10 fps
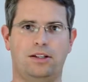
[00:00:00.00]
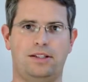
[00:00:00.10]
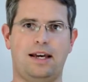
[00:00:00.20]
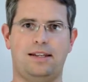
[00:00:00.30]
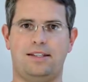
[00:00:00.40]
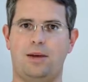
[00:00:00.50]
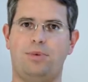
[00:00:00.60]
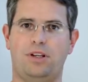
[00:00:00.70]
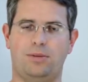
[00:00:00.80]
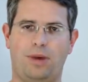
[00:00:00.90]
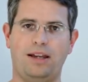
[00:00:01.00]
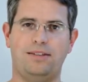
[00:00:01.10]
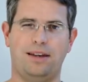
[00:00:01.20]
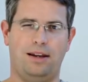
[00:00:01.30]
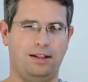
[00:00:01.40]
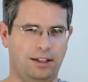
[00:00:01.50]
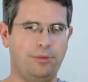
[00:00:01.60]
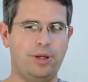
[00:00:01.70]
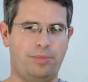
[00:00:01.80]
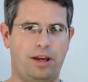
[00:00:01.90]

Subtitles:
is how to step into the mindset a little bit